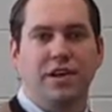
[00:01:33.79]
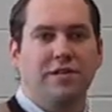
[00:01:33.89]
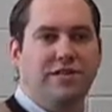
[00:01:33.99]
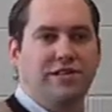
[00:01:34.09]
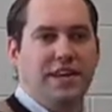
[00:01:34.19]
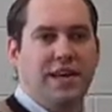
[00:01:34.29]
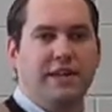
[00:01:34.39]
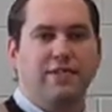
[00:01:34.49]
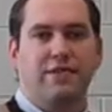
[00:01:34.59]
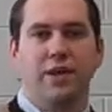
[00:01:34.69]
of as
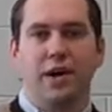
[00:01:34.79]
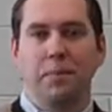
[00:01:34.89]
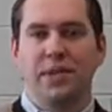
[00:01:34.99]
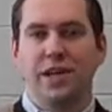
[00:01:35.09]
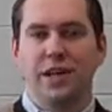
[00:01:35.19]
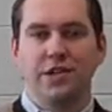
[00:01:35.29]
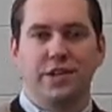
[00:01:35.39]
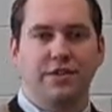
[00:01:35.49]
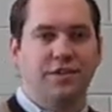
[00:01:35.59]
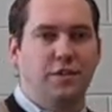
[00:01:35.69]
debts or
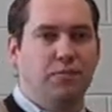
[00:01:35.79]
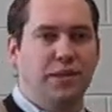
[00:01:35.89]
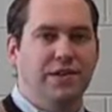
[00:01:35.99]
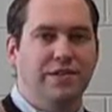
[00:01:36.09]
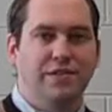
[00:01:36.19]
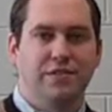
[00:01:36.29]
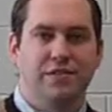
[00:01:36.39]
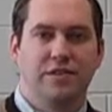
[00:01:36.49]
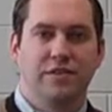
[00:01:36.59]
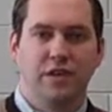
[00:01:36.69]
obligations of the business.